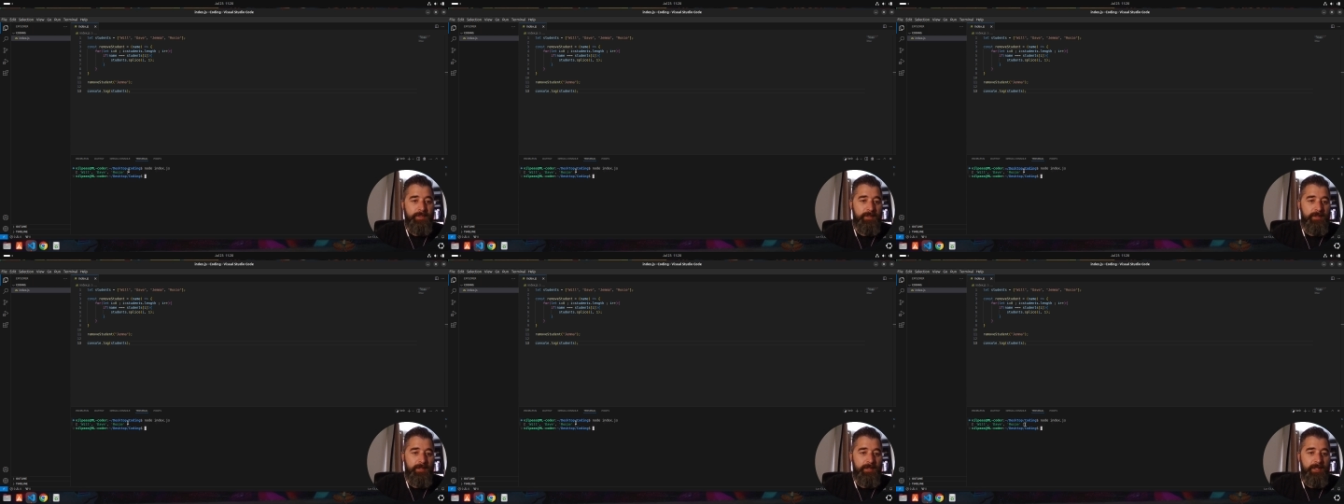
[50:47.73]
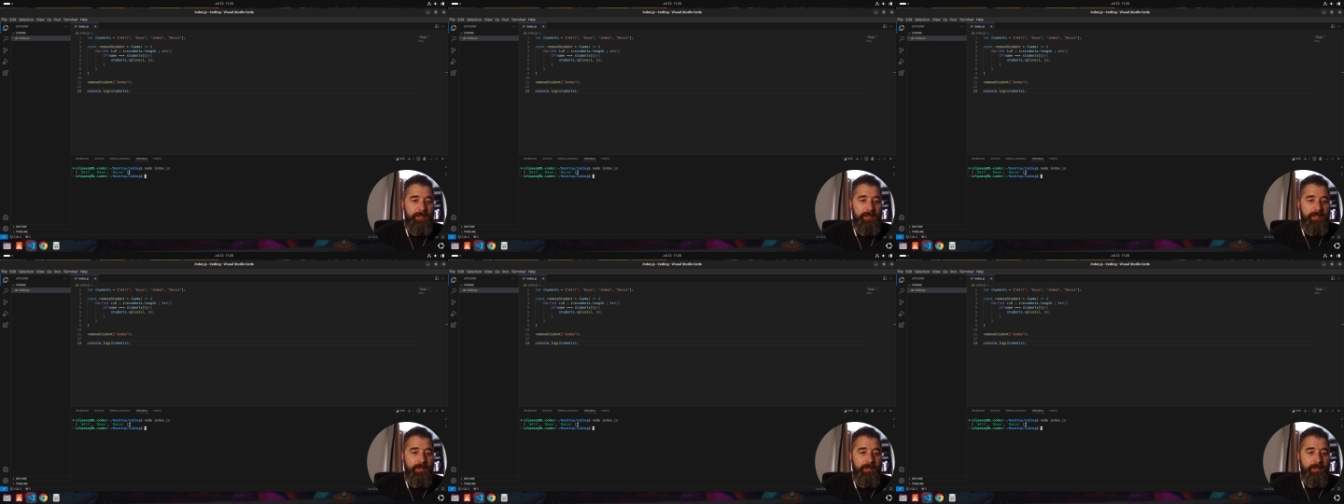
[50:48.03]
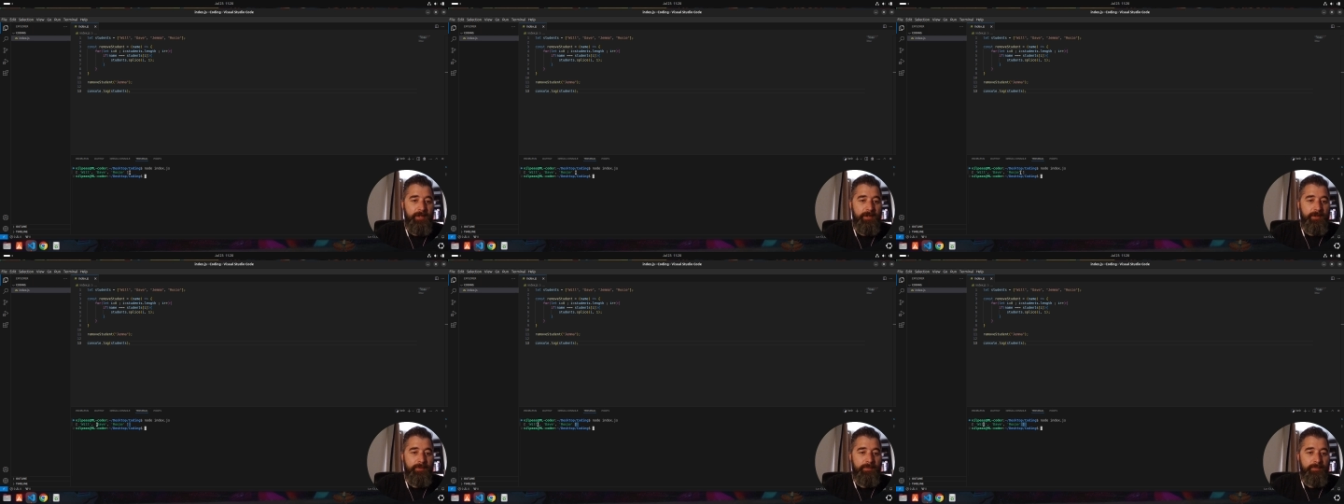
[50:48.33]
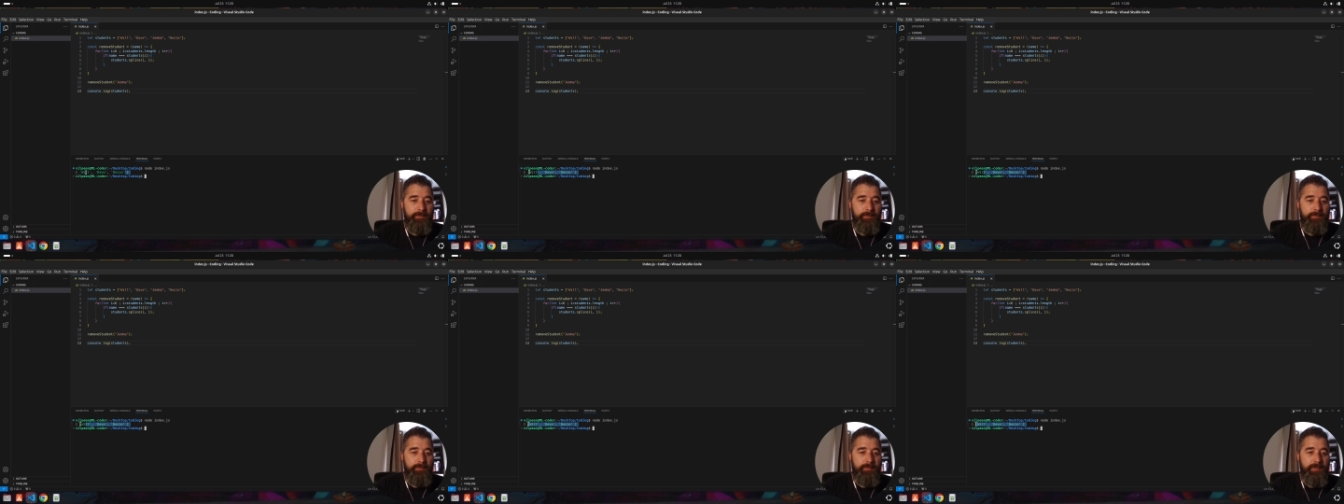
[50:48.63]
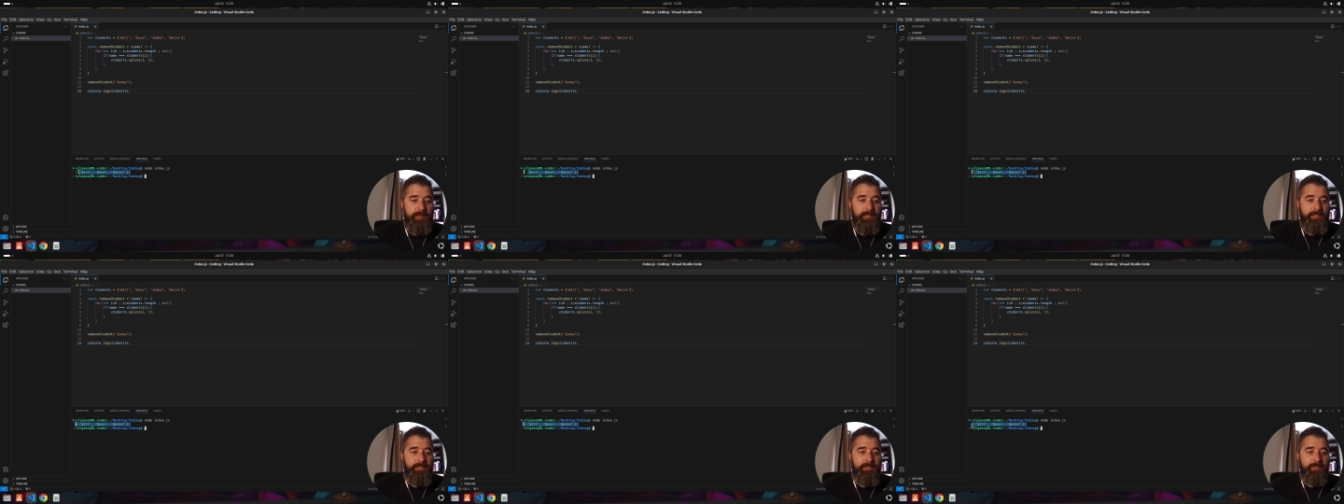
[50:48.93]
And there you go,
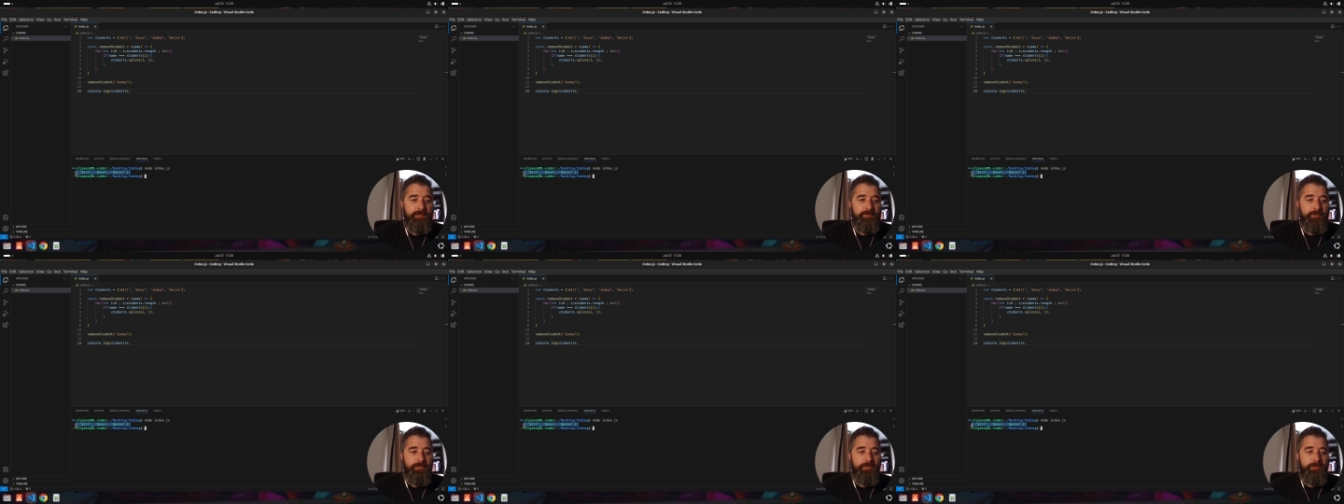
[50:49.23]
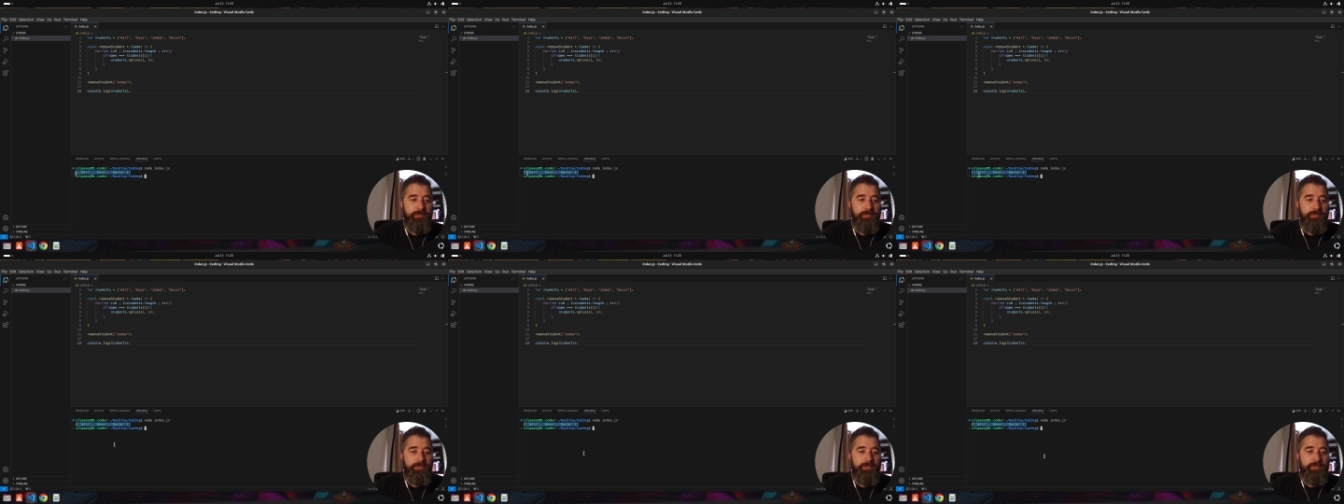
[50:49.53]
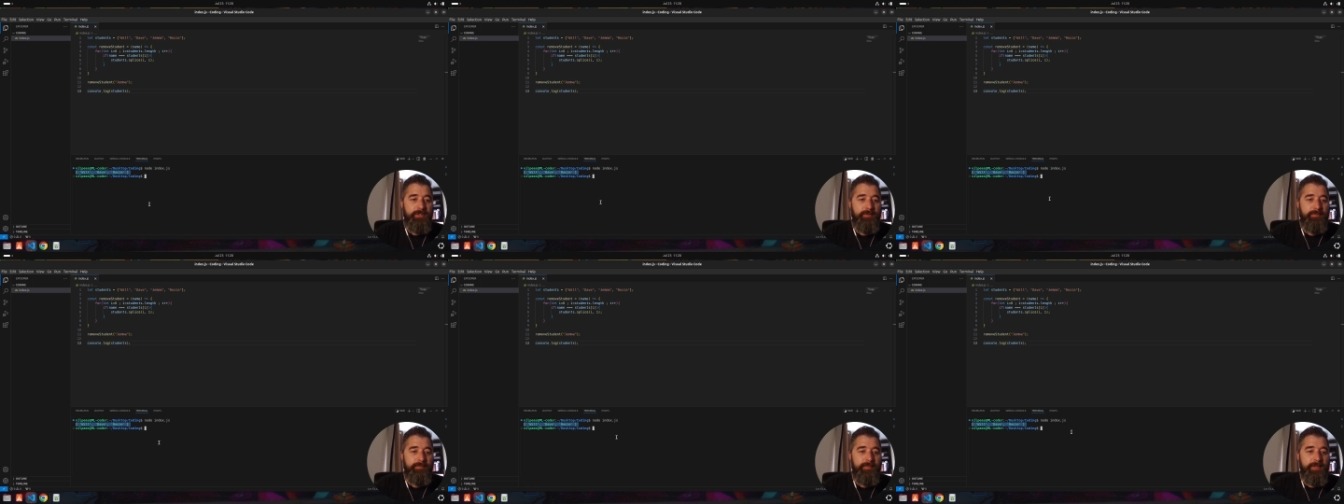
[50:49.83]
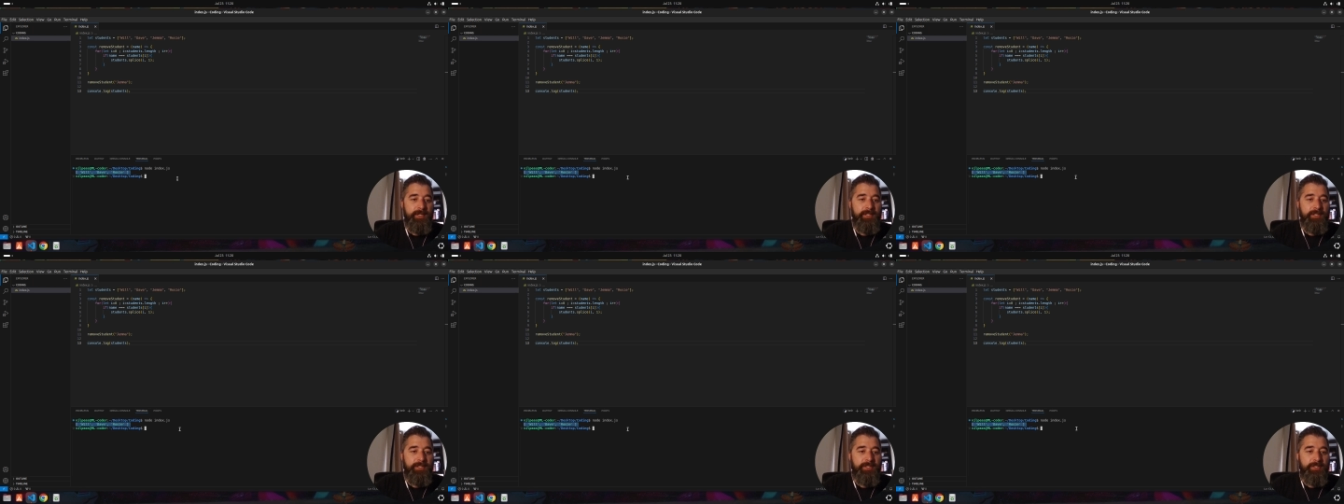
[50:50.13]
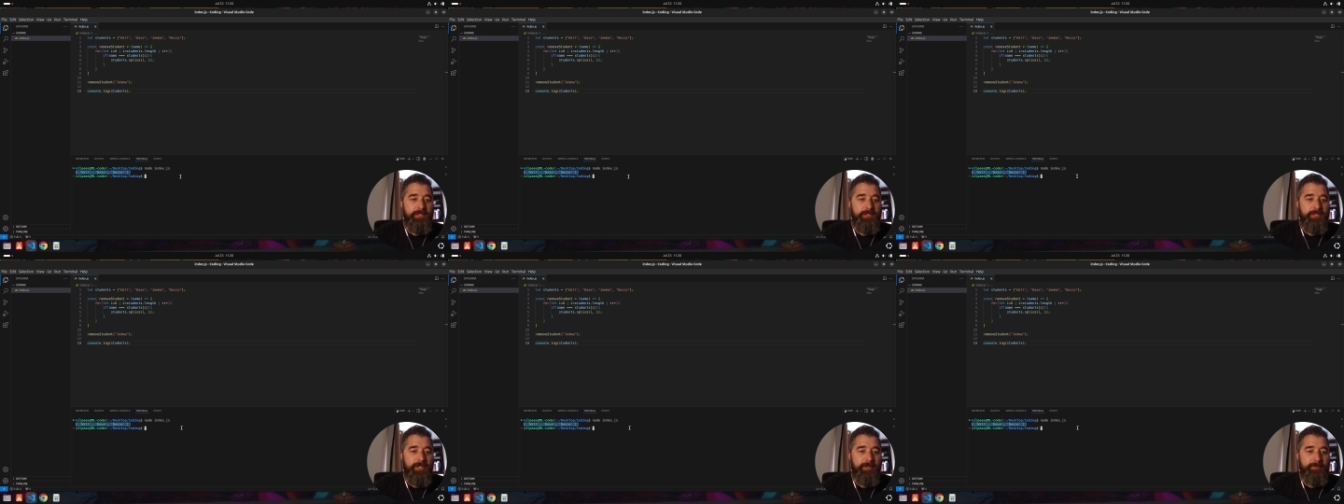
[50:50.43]
list of students minus
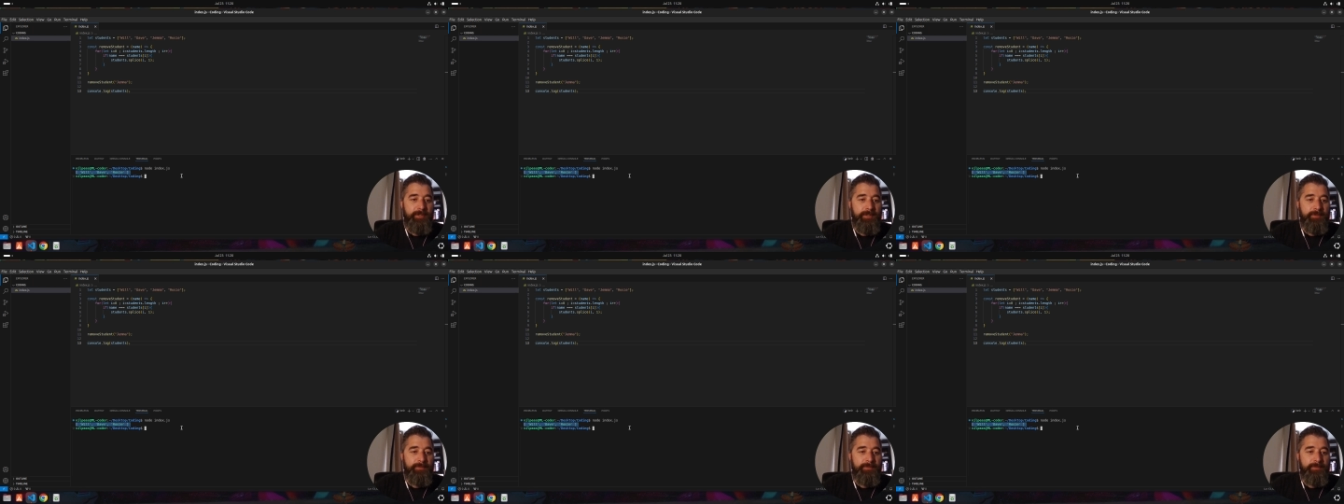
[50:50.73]
gemma.